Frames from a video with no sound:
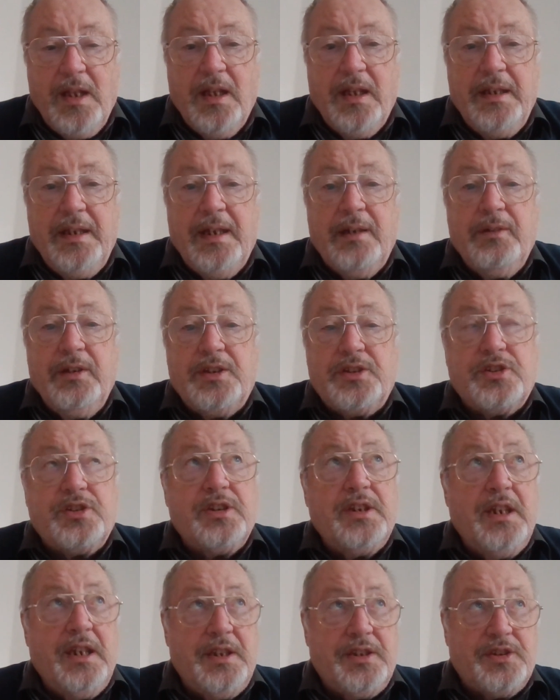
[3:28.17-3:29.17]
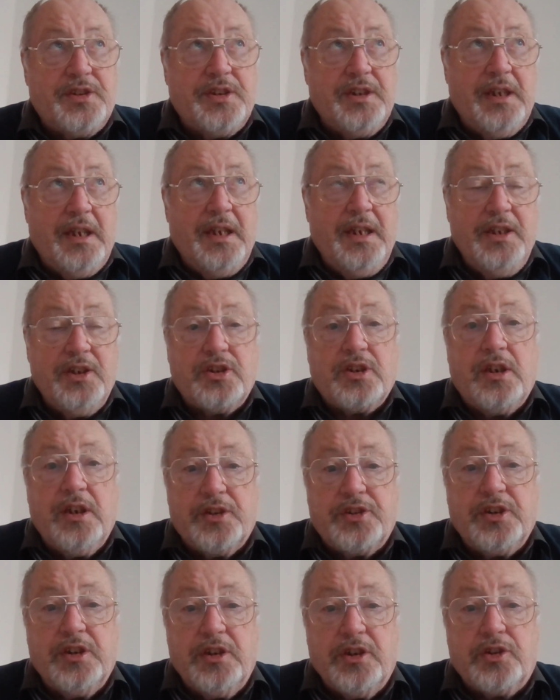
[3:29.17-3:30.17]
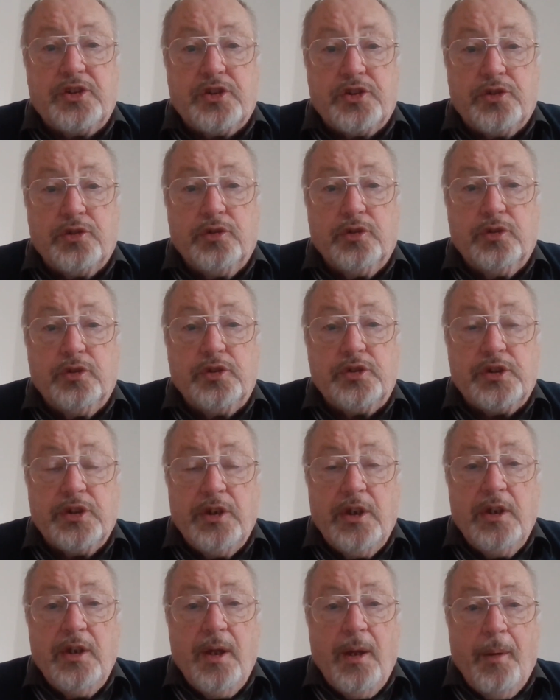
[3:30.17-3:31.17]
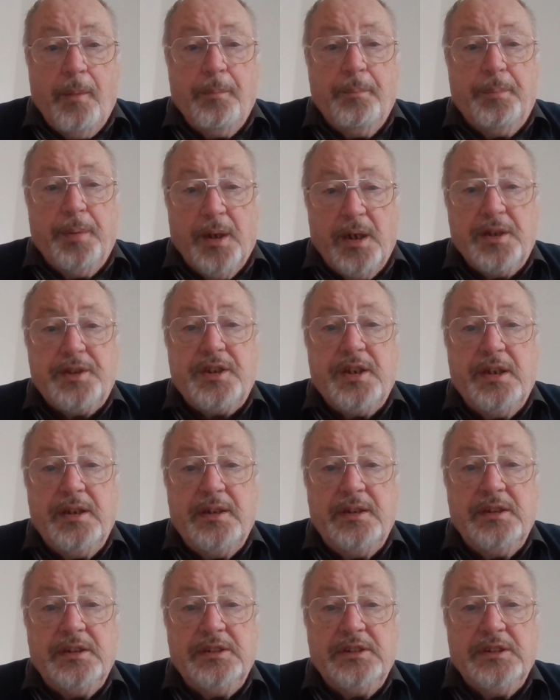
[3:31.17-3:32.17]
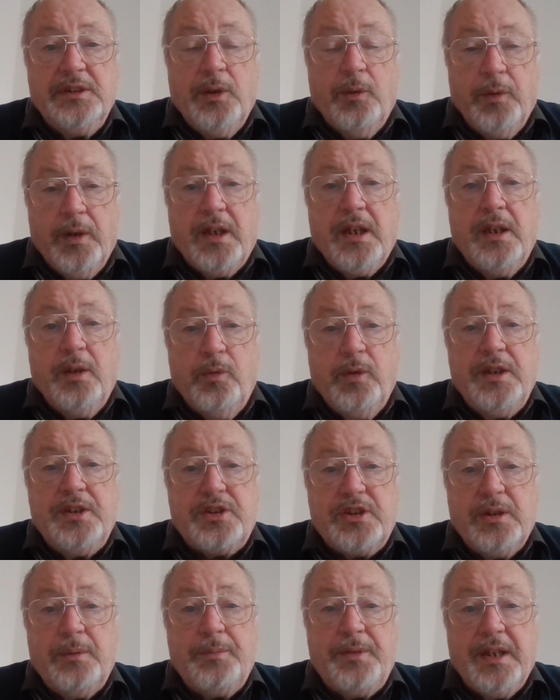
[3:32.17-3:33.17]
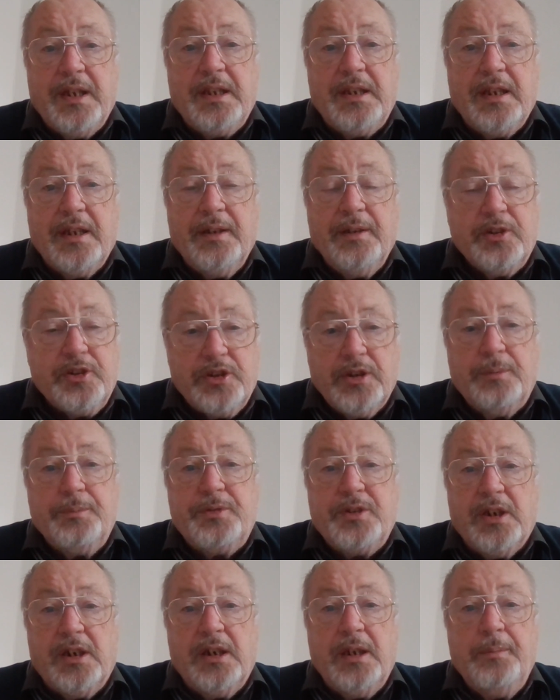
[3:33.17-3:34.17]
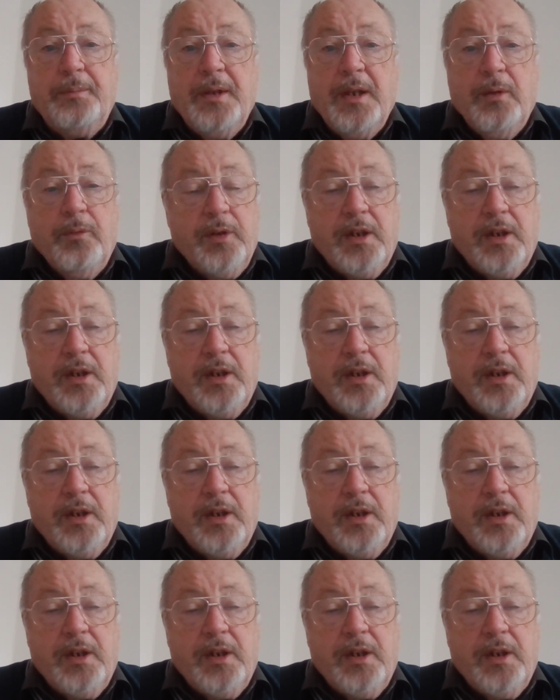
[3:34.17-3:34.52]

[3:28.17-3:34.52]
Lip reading: And now it is clutching at straws, but we're going to win something sometime.